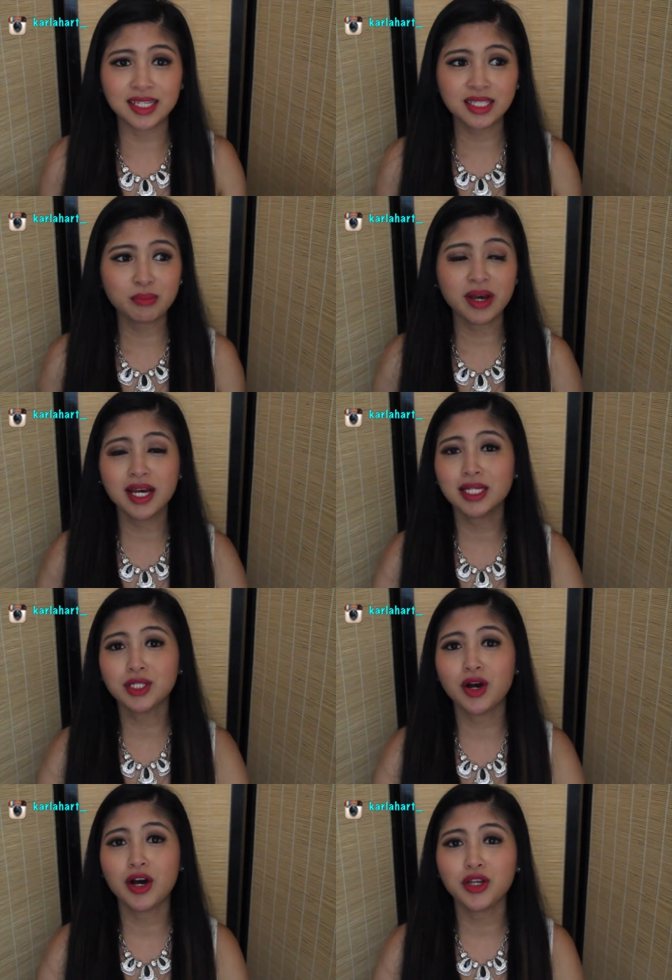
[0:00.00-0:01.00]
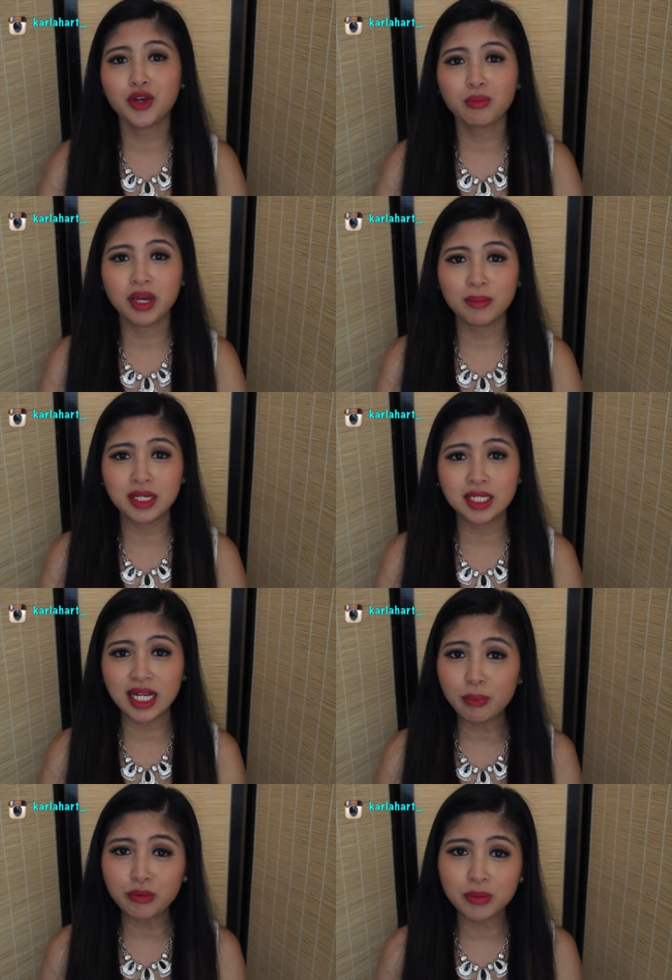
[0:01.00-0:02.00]
It depends on your baby's
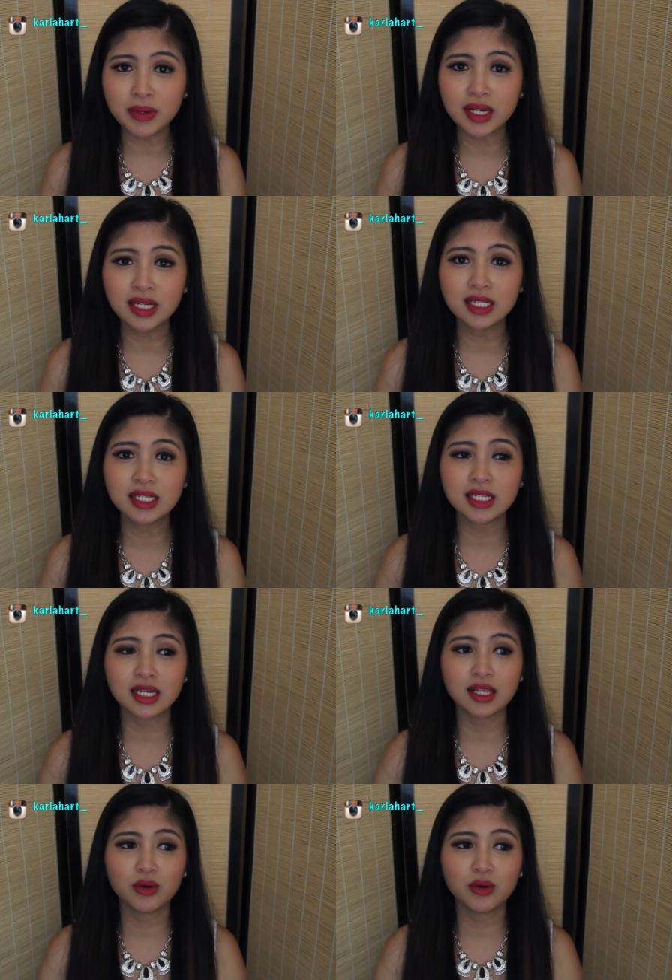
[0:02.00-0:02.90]
temperament,